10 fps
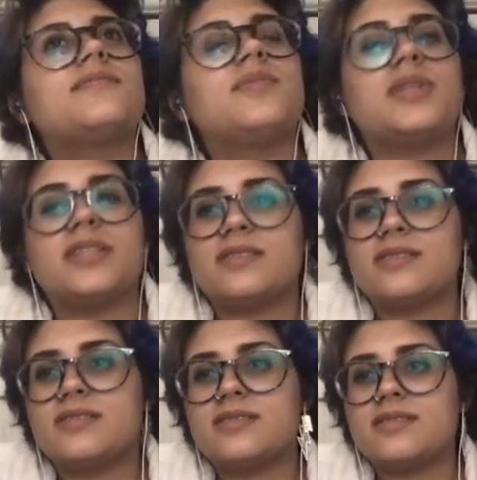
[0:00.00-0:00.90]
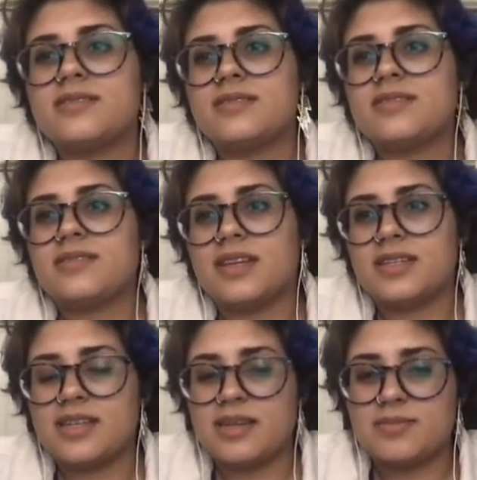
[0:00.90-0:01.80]
but it's
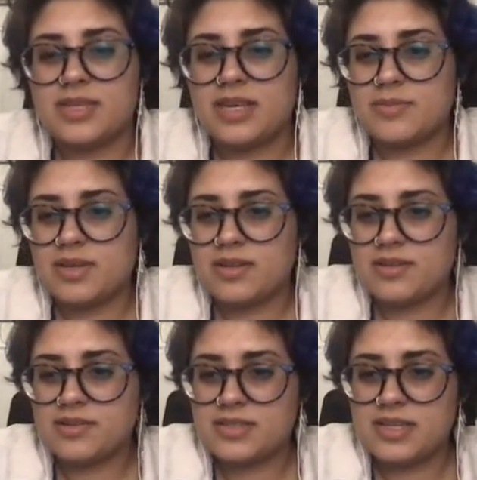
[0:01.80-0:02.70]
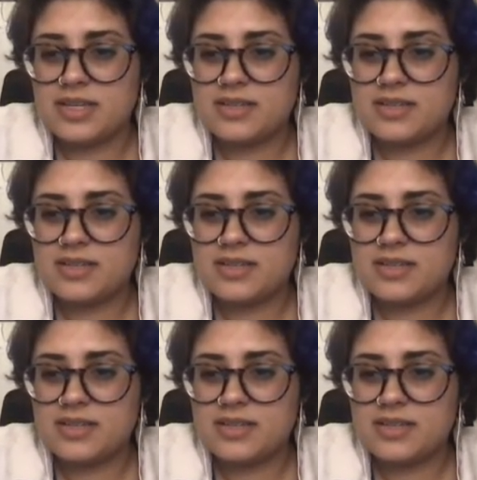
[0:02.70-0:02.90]
like 10 p.m. on a Thursday.